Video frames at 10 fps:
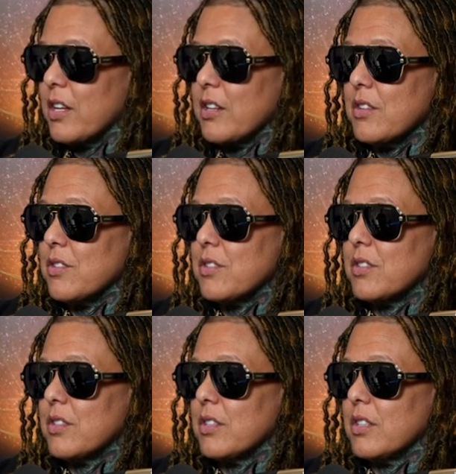
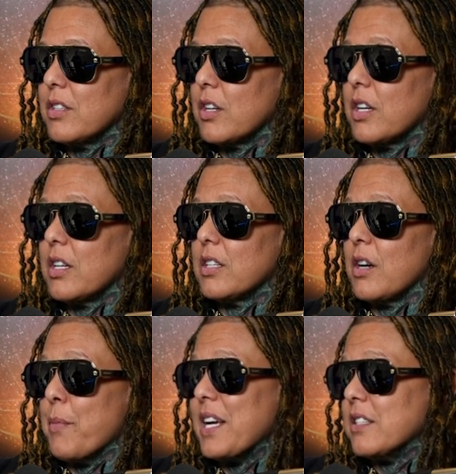is
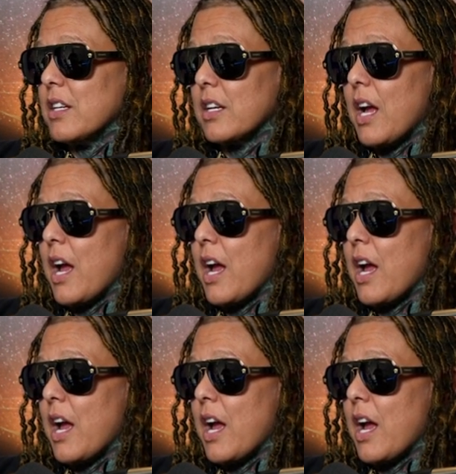amazing